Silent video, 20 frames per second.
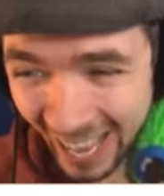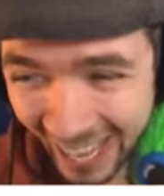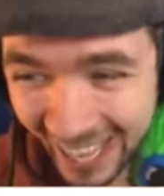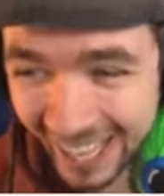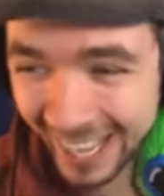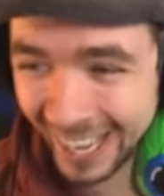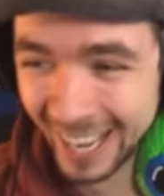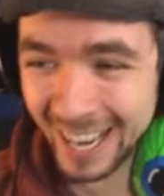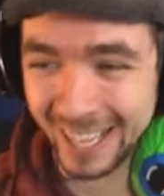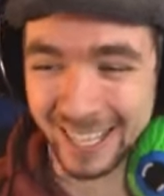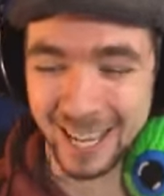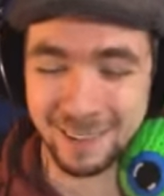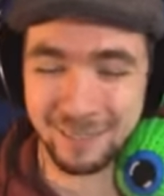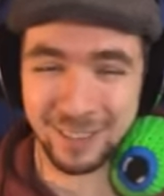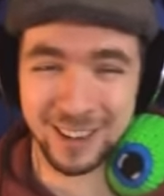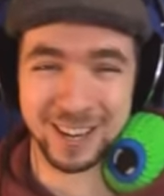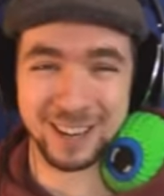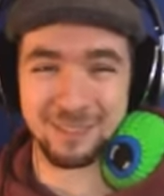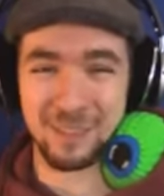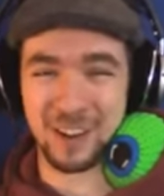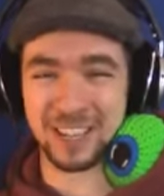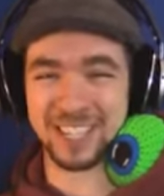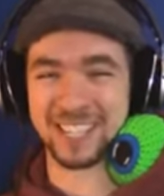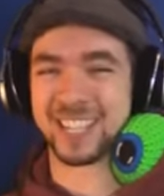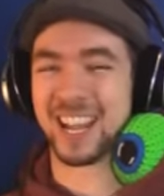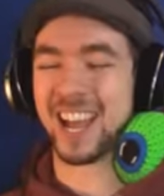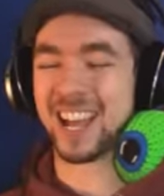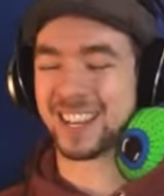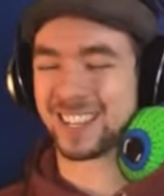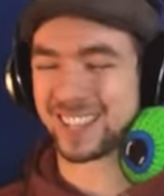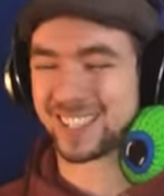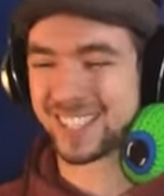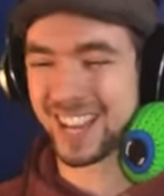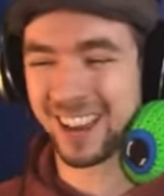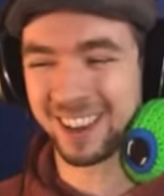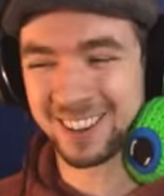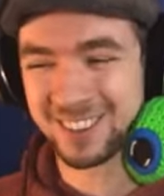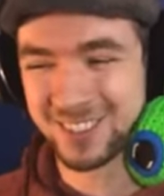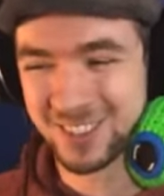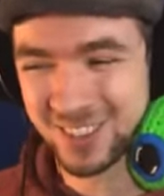I can't believe I did that in the
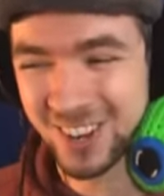second